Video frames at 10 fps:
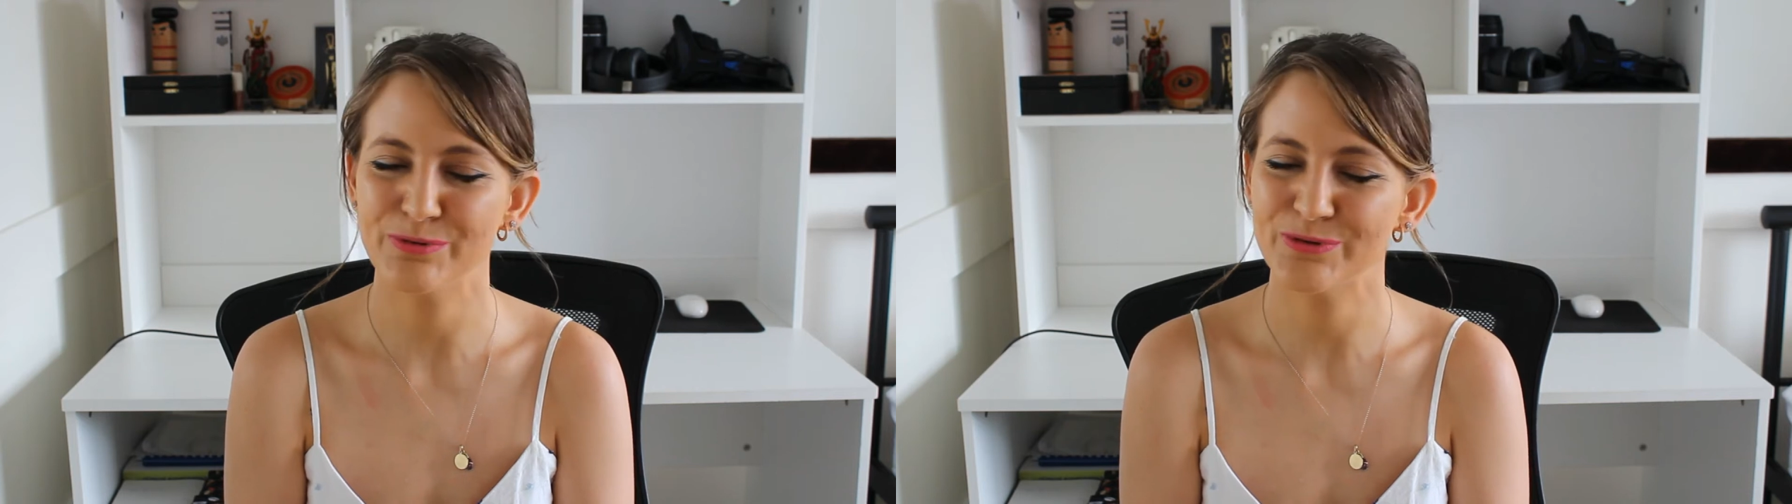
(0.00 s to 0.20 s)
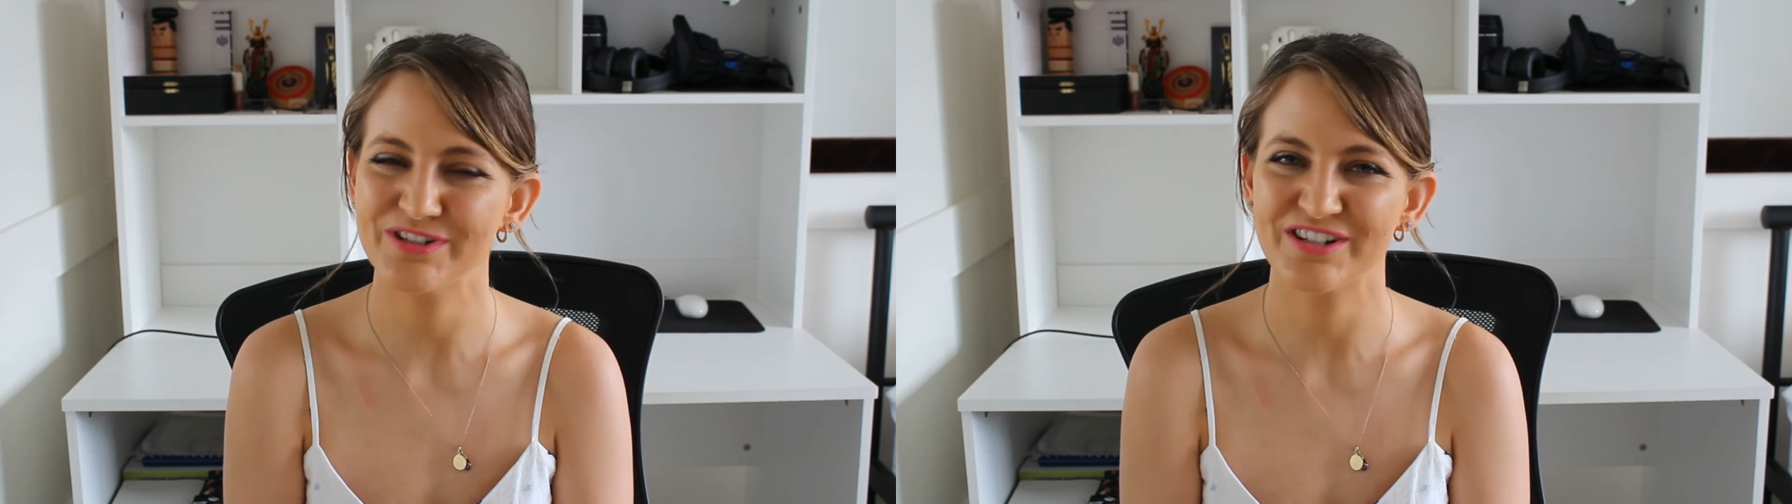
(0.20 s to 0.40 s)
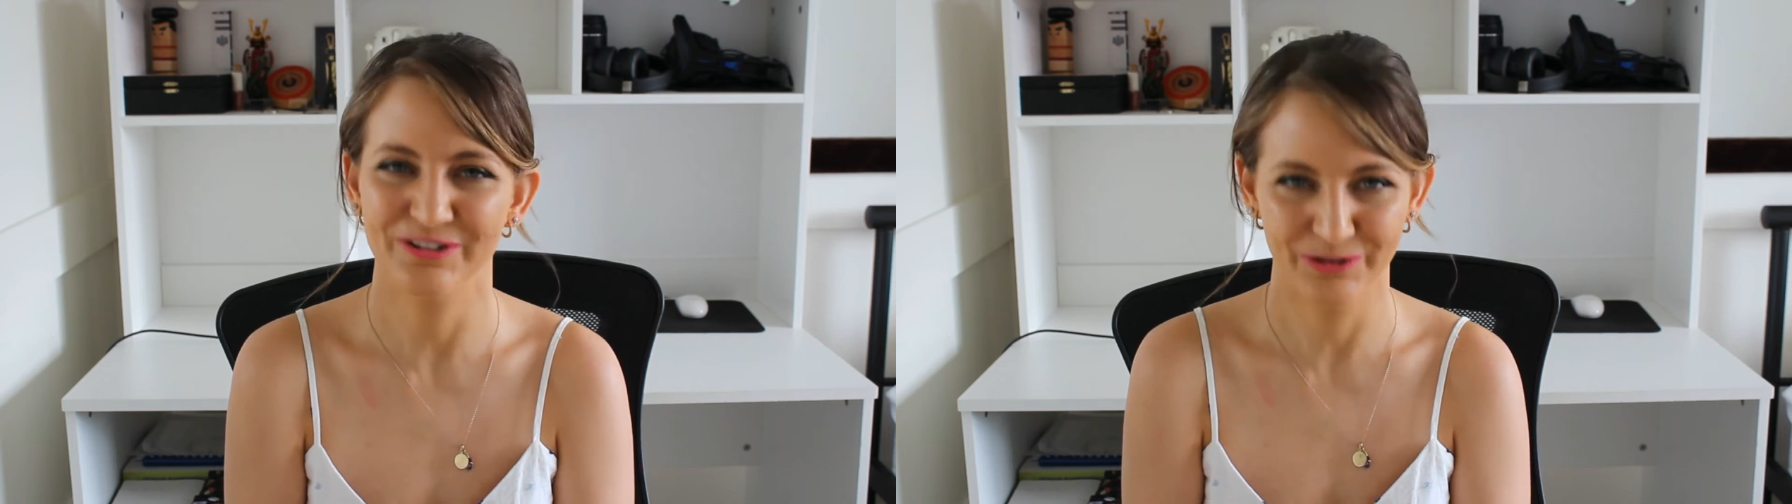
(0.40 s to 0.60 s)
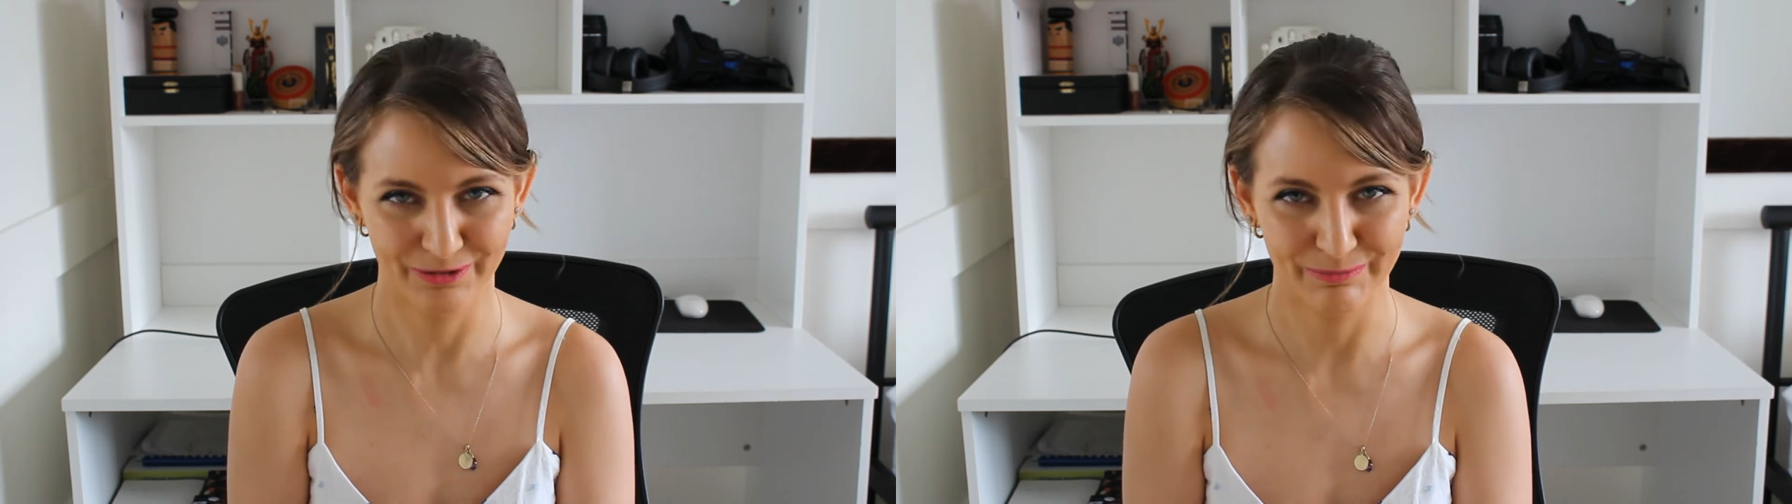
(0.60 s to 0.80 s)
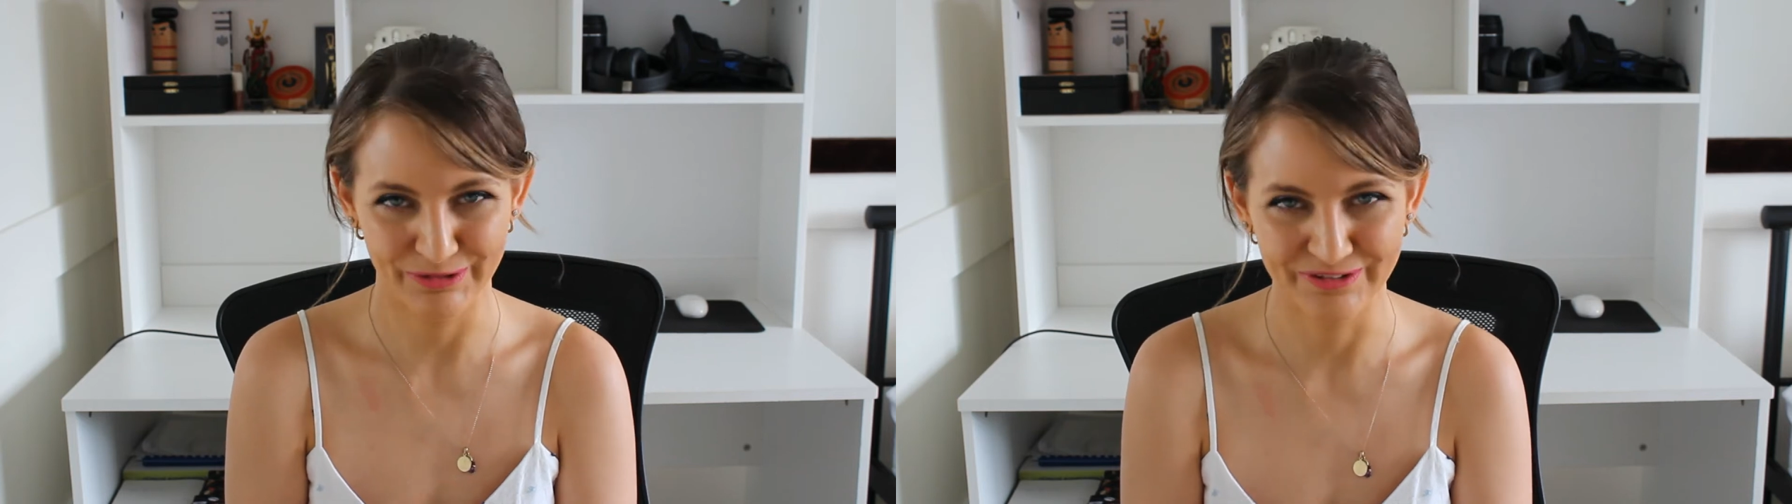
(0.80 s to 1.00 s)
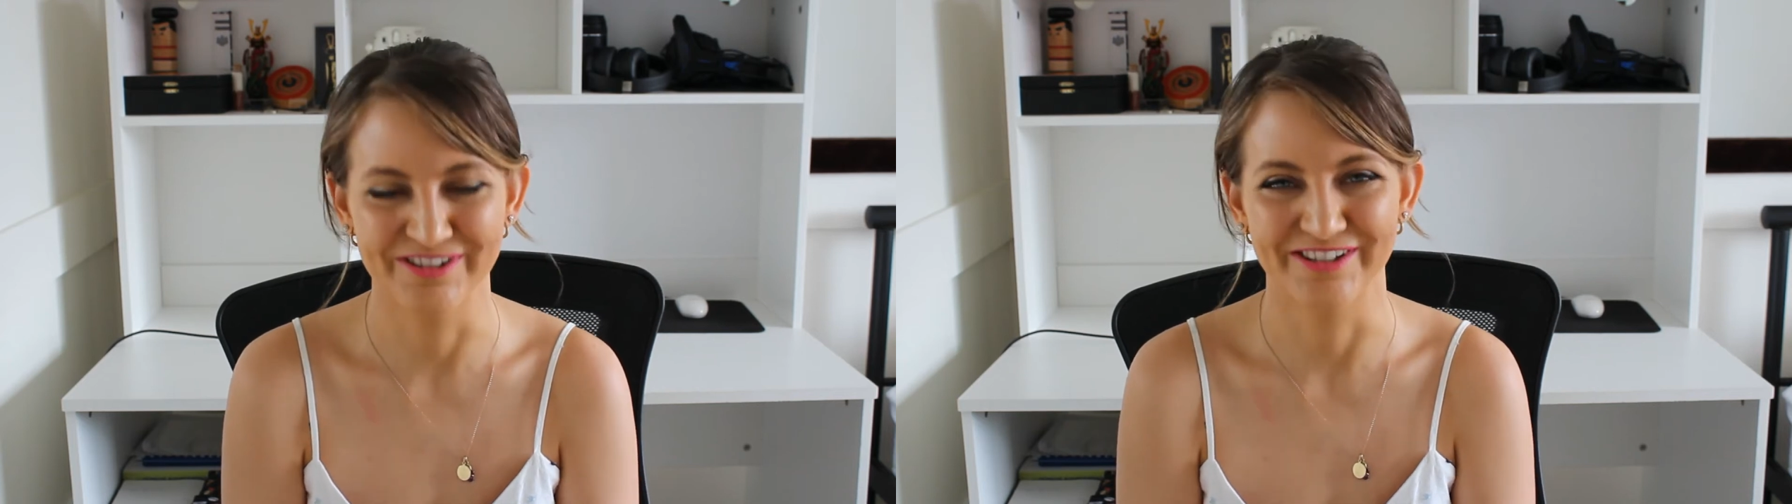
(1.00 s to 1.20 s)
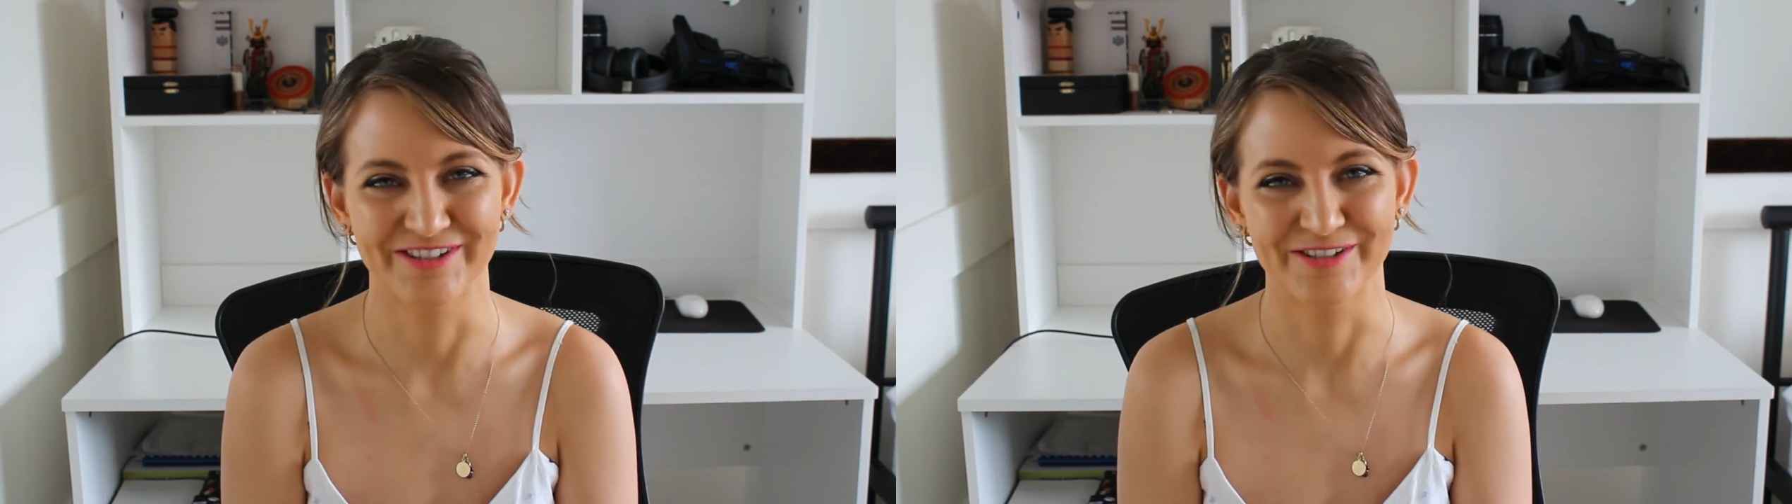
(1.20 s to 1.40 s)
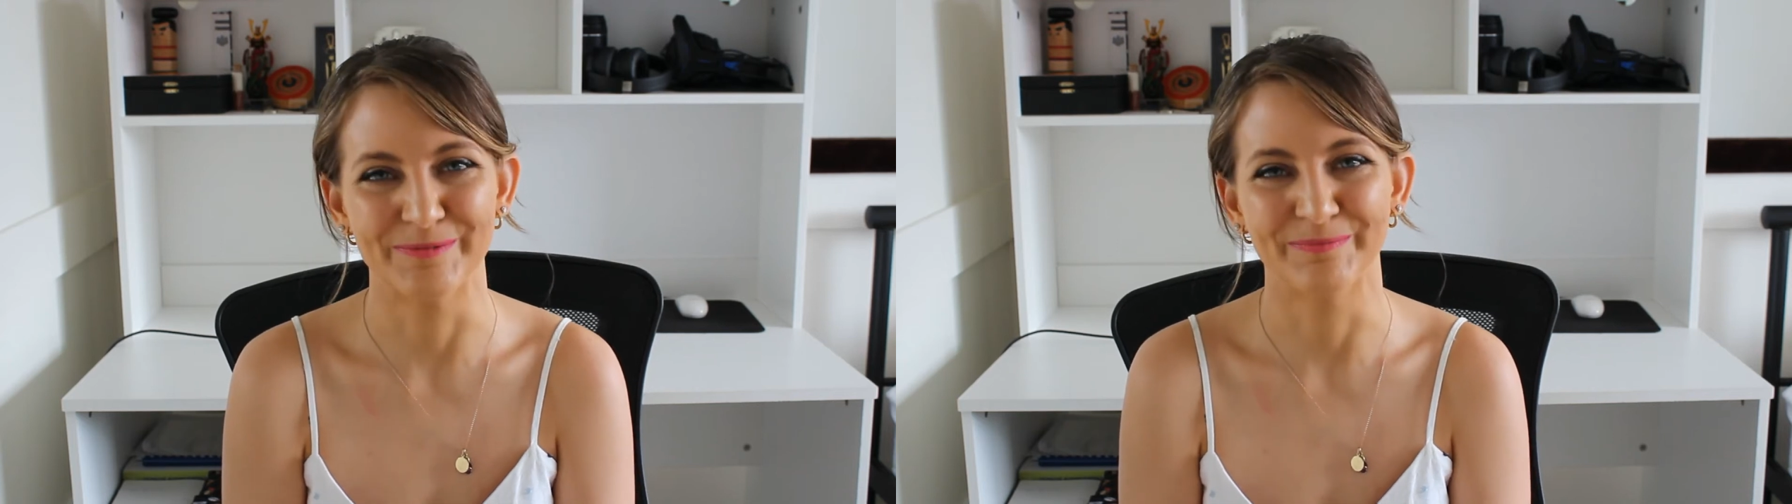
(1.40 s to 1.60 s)
boosting your immune
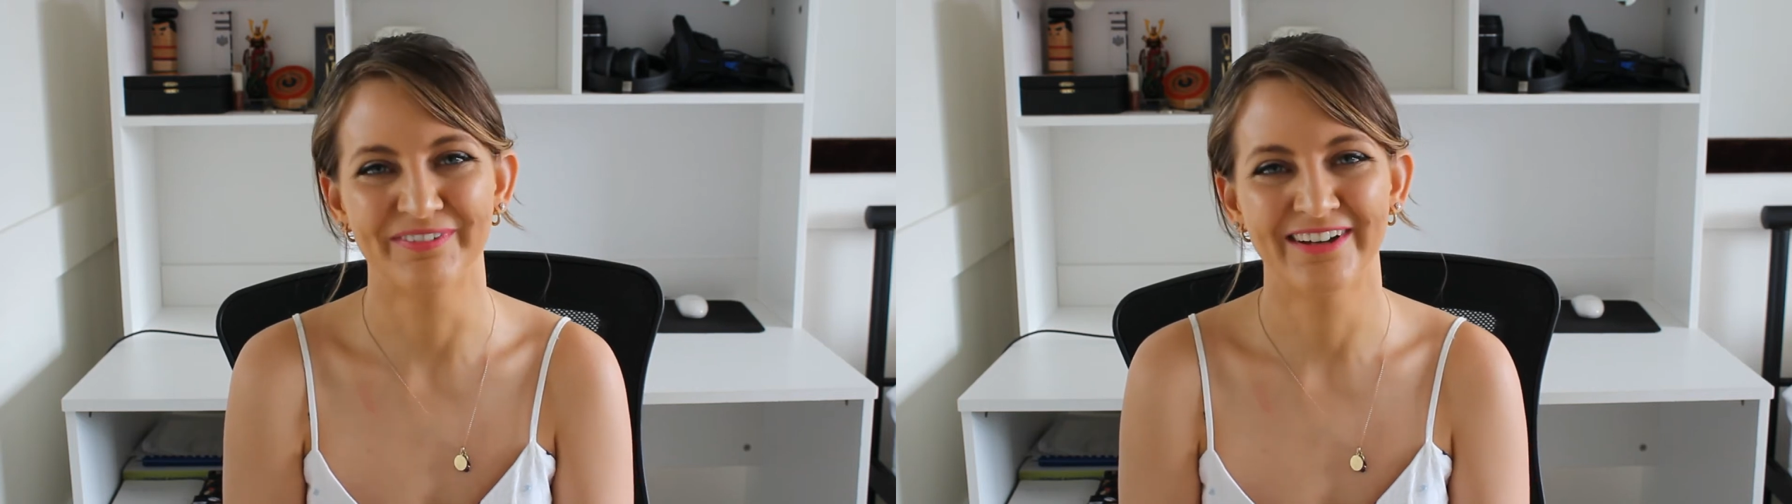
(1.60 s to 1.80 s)
system.